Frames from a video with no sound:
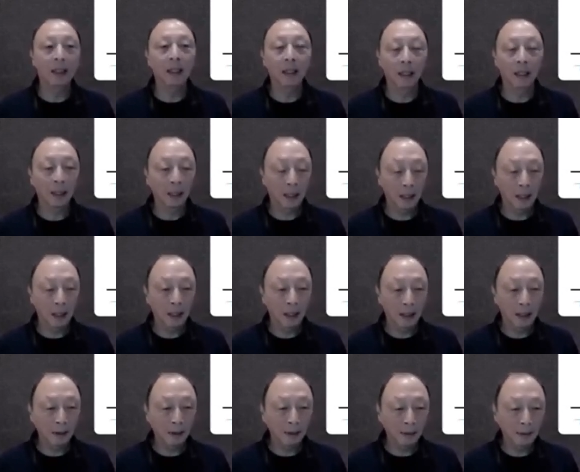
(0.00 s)

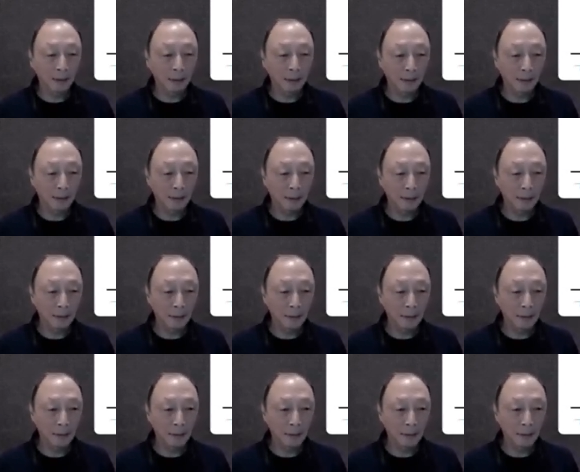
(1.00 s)
(no one is talking)